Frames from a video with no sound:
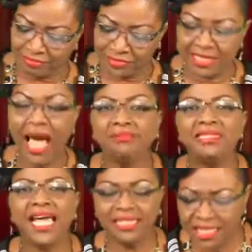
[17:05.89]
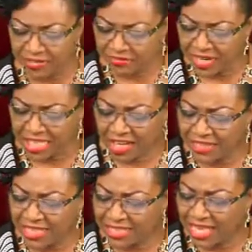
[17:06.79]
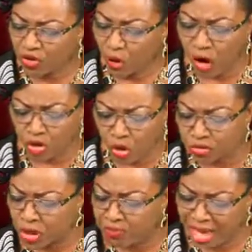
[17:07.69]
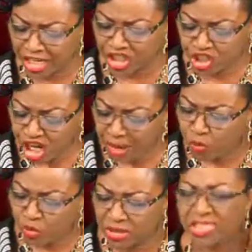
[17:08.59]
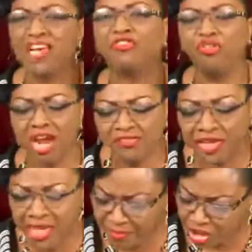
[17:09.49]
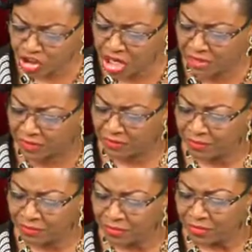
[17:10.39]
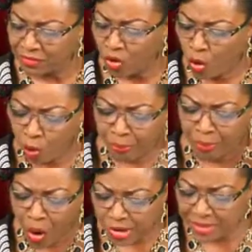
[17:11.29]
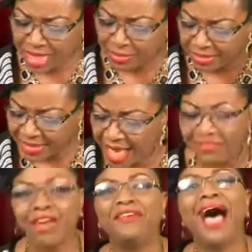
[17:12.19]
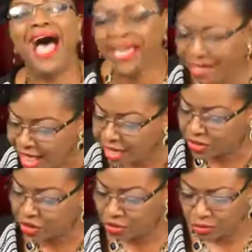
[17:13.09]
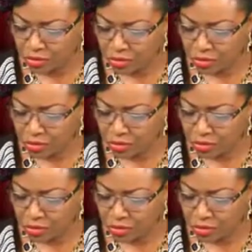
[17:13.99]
Psalms 97 verse 7 says that all those be ashamed who serve graven images, who boast themselves of idols.